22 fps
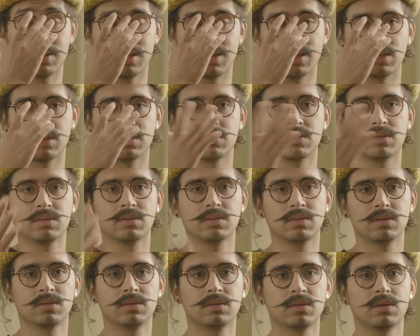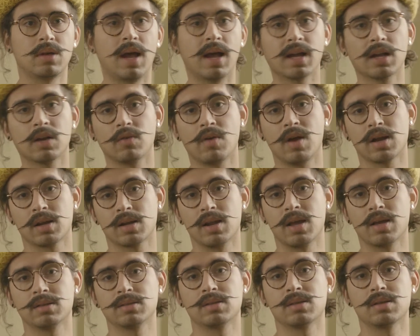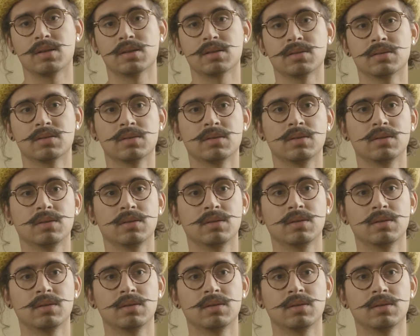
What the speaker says: things. I could rock nice things.